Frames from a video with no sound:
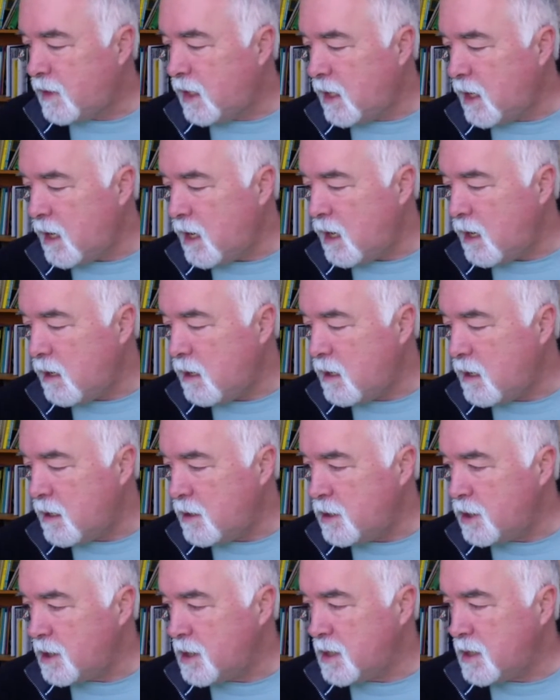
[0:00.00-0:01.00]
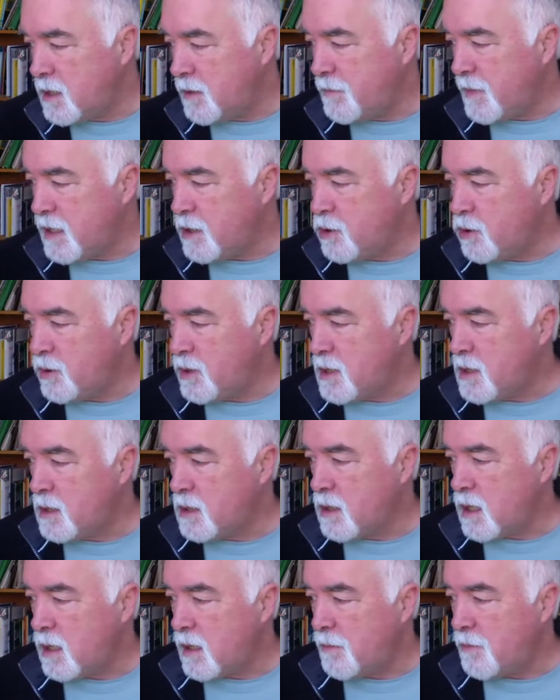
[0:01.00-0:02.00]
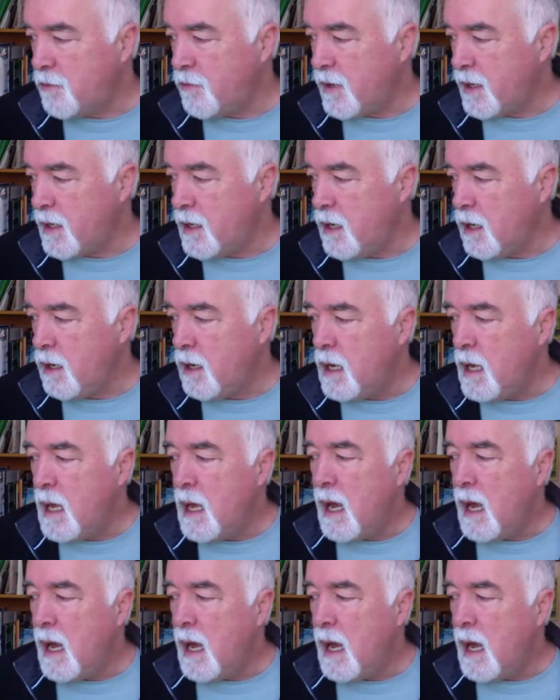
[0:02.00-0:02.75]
let's just see, make sure this is all up and running here.